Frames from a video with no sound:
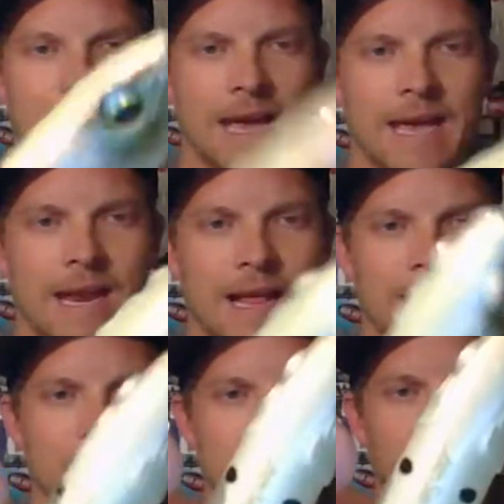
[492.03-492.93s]
and a
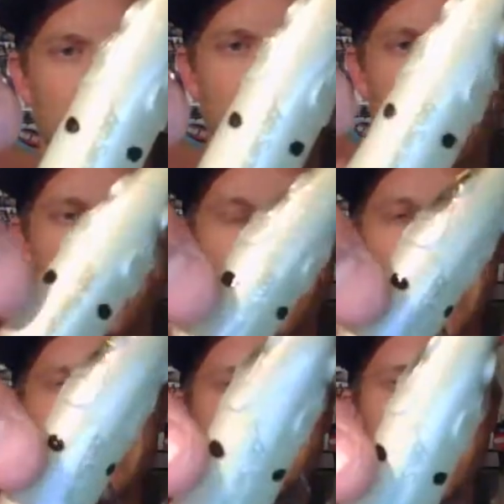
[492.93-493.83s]
little bit more of a
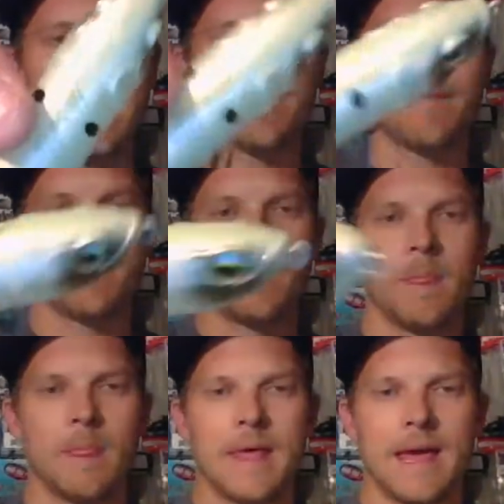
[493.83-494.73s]
flat top.
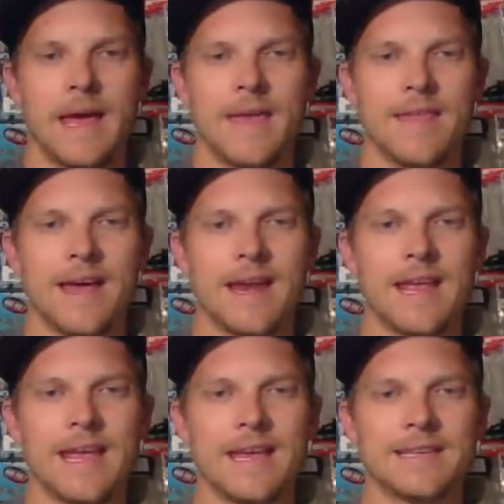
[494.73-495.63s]
And that
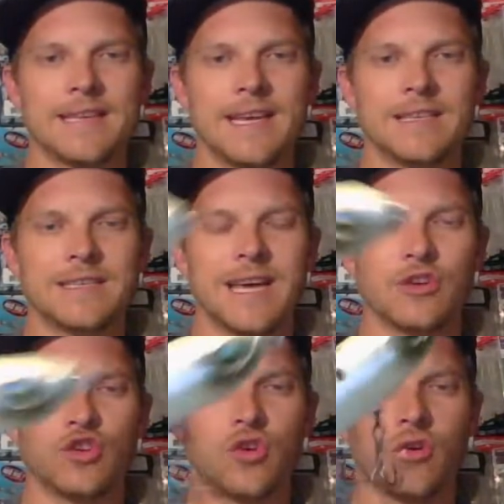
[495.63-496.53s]
is
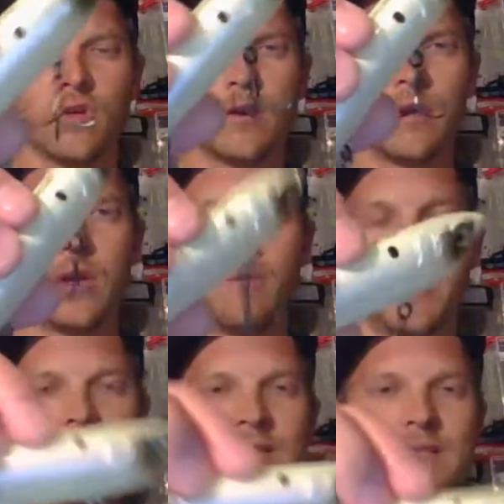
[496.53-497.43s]
intentional
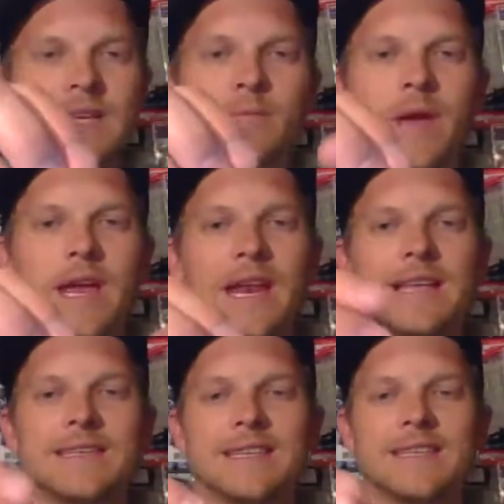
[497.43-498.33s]
because this bait
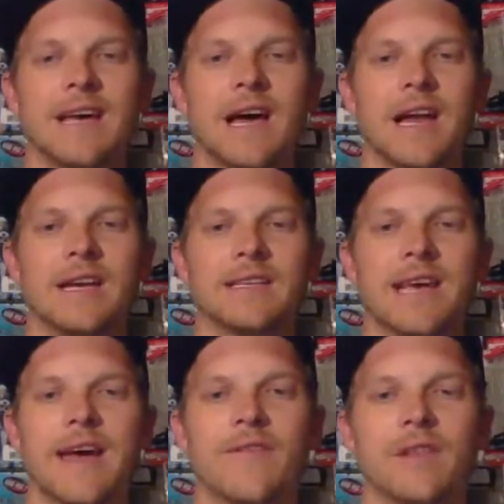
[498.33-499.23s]
is designed
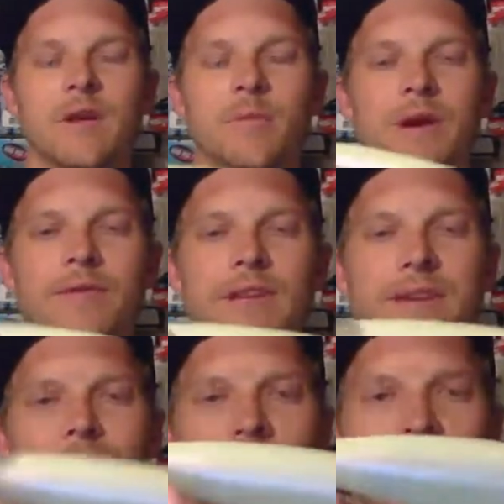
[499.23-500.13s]
to have a little bit of a
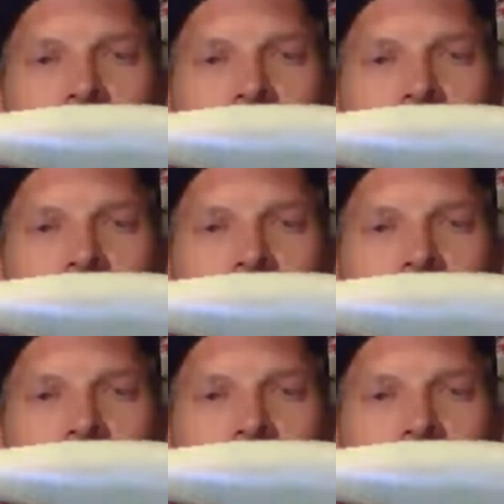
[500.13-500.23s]
different